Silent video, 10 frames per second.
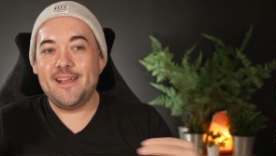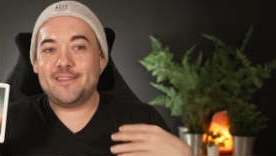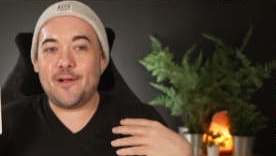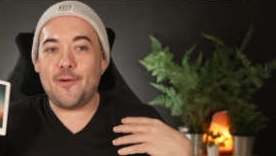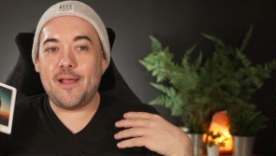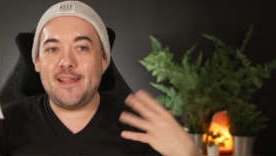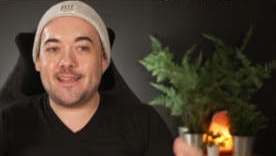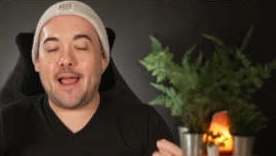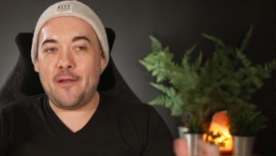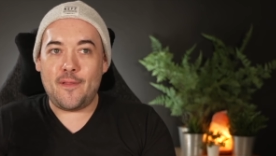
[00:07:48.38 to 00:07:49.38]
so it's
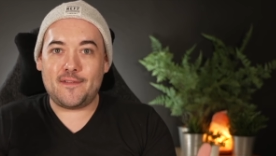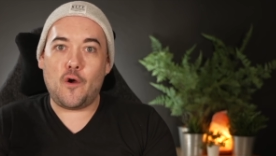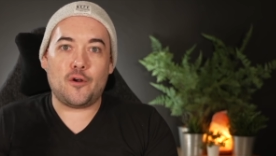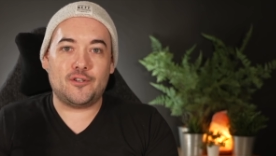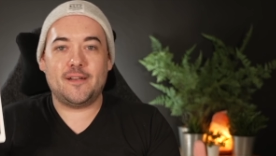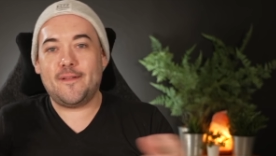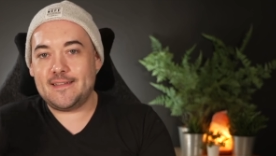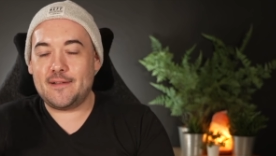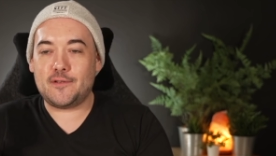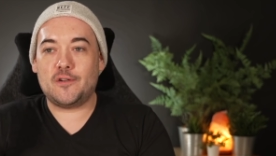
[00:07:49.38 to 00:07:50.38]
like I know that's harsh. I know that
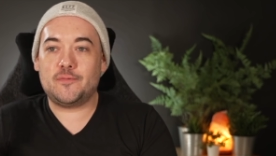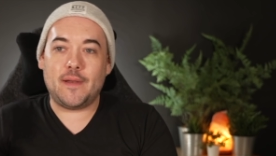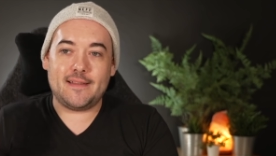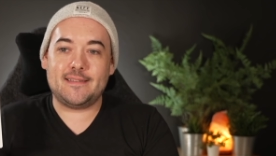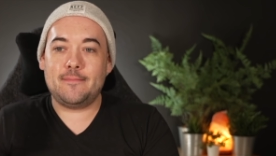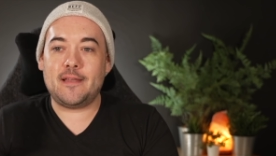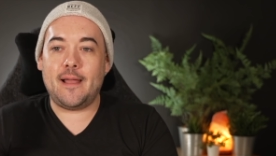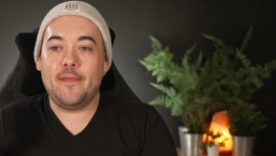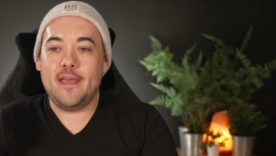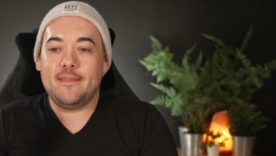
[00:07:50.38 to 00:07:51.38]
sounds harsh, but at the same
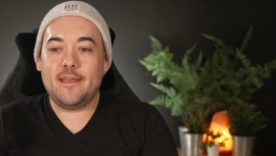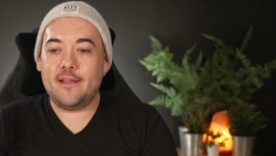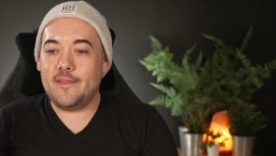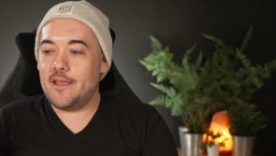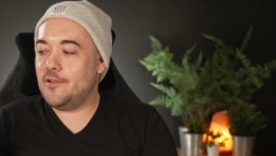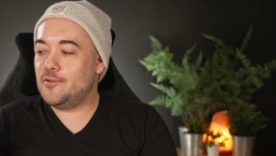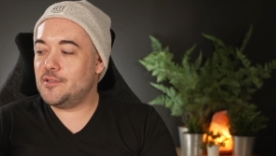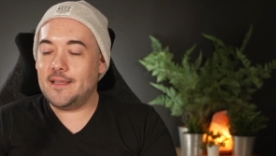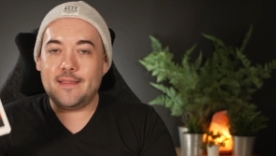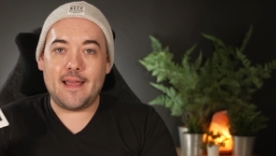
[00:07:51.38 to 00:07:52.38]
time, they, they
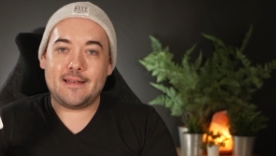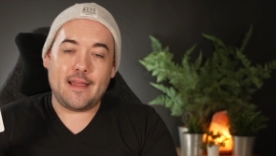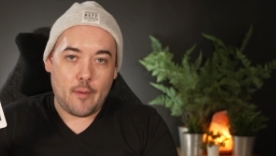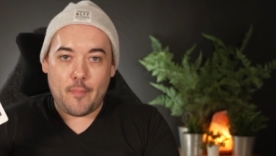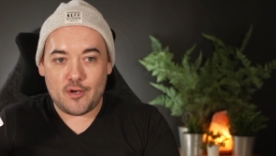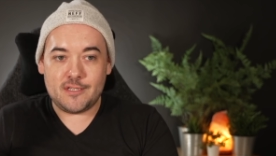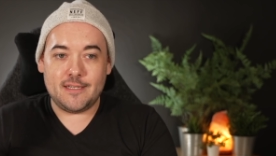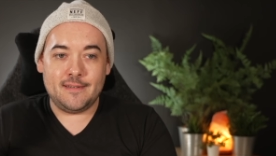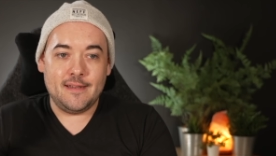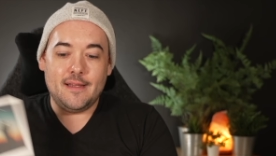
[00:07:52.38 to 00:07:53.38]
usually that type of
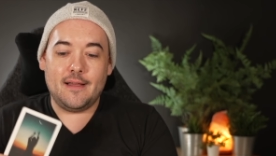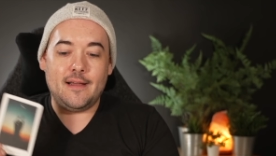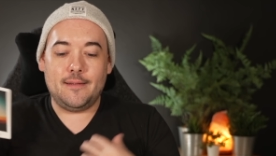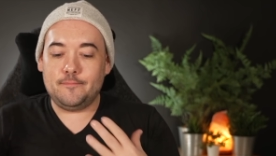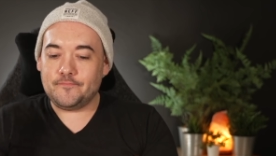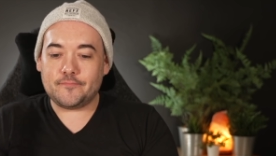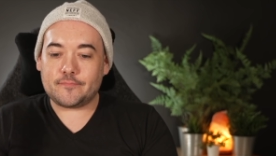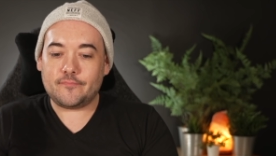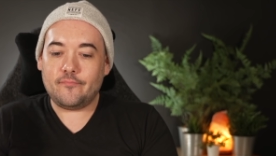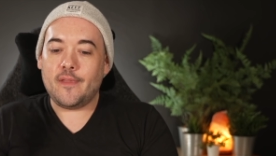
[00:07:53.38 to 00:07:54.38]
person um,
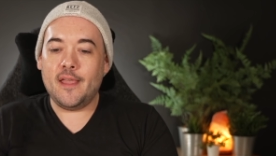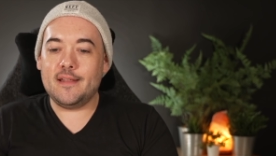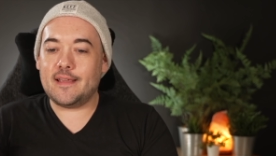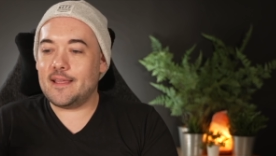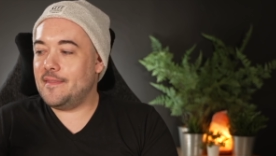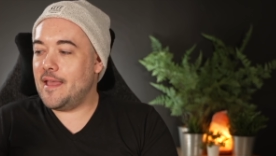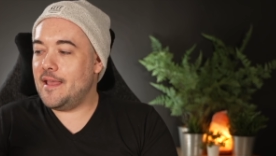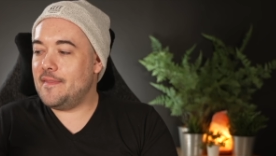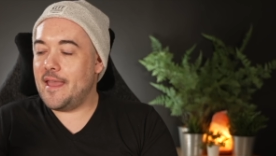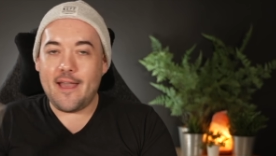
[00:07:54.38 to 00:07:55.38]
it's like they
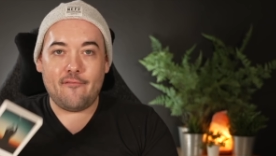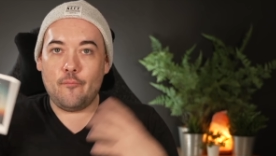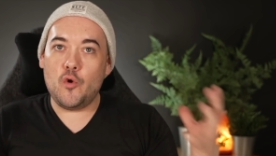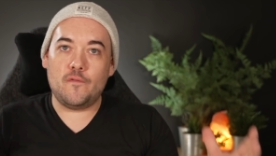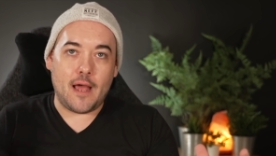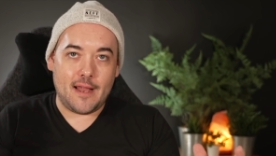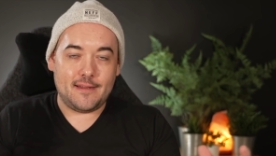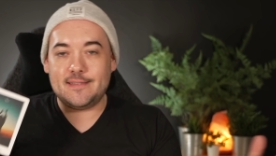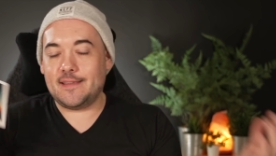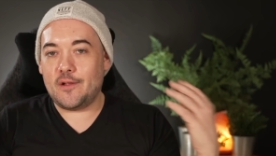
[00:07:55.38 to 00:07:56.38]
they have moved on
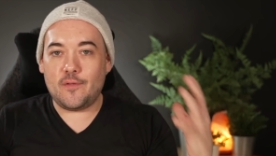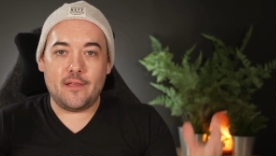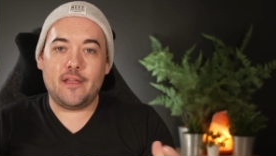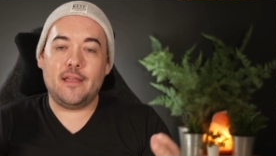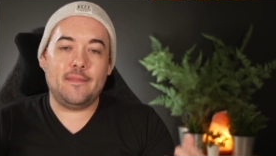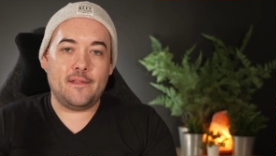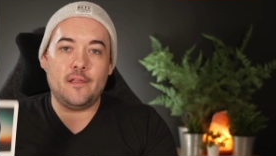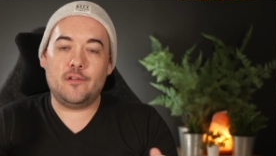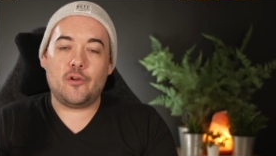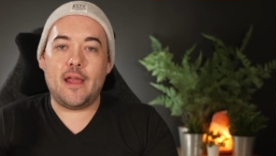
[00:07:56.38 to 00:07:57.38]
it's like they're living in
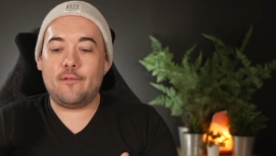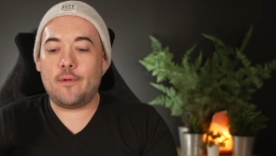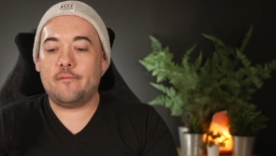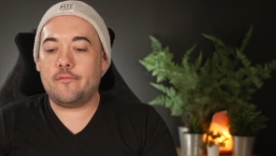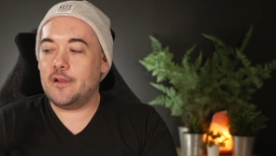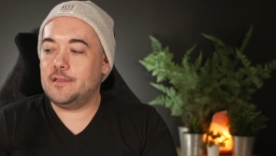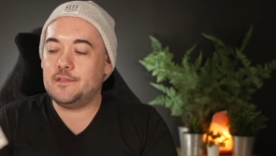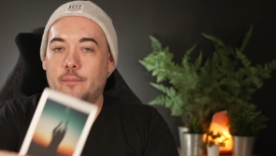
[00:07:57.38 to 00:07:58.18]
in your head rent free so you